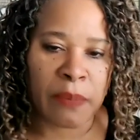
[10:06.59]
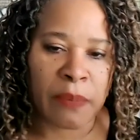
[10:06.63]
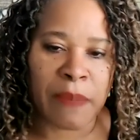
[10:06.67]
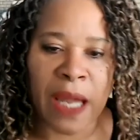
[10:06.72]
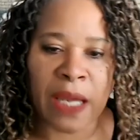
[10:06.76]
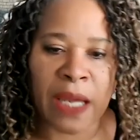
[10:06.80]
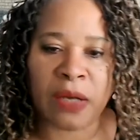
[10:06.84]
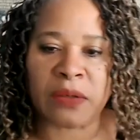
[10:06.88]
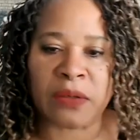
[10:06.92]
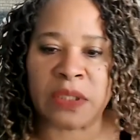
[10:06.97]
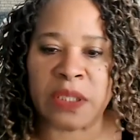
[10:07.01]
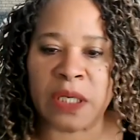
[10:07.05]

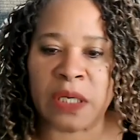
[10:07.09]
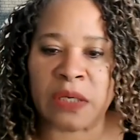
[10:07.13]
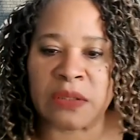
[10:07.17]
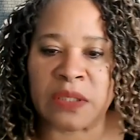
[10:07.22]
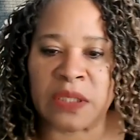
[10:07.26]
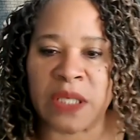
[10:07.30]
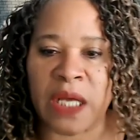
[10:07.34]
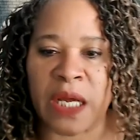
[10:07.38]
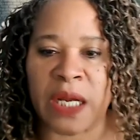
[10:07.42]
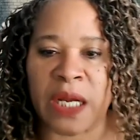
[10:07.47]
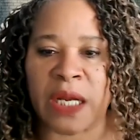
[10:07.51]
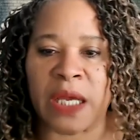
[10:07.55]
Michael
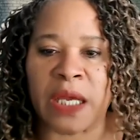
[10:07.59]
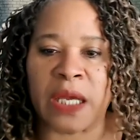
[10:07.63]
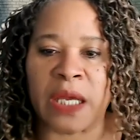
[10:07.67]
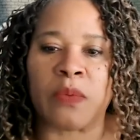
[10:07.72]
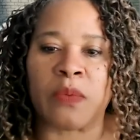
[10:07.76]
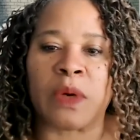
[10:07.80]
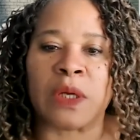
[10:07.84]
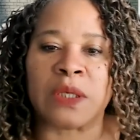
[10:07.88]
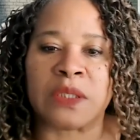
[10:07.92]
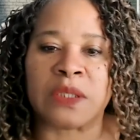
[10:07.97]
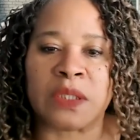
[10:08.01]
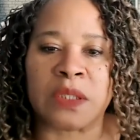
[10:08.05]
tells Sonny he
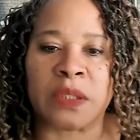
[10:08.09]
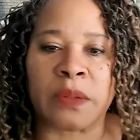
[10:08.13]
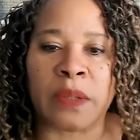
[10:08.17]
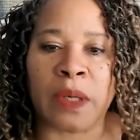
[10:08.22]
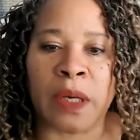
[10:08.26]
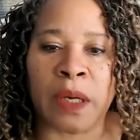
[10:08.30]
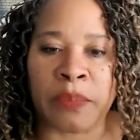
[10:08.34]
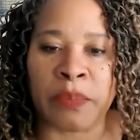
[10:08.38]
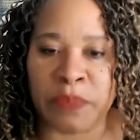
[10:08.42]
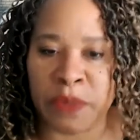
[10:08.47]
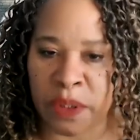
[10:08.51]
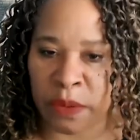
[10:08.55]
wants
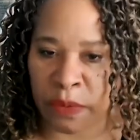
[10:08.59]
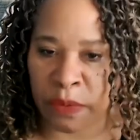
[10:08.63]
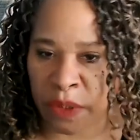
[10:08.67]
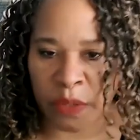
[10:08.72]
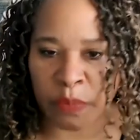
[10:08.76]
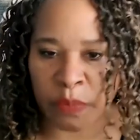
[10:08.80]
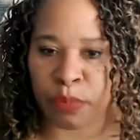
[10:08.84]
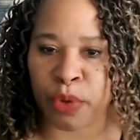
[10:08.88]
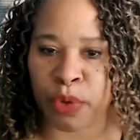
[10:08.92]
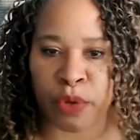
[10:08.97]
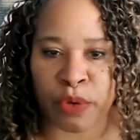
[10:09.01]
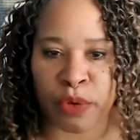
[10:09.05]
uh, to
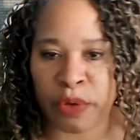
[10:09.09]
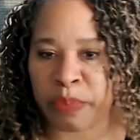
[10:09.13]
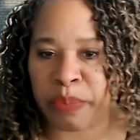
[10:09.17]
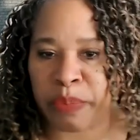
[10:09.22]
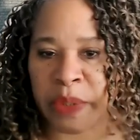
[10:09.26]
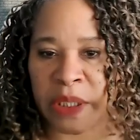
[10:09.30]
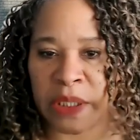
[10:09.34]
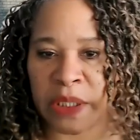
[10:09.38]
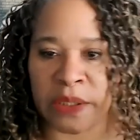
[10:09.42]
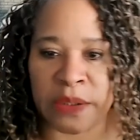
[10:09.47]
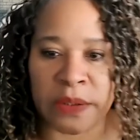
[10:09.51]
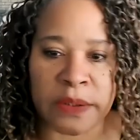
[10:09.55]
just broker
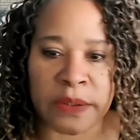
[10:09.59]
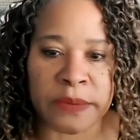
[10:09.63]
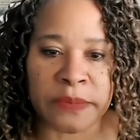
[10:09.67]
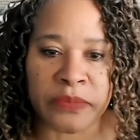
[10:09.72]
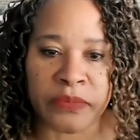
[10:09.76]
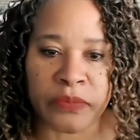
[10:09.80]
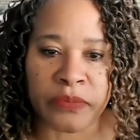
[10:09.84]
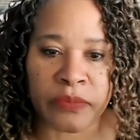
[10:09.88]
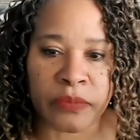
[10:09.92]
peace.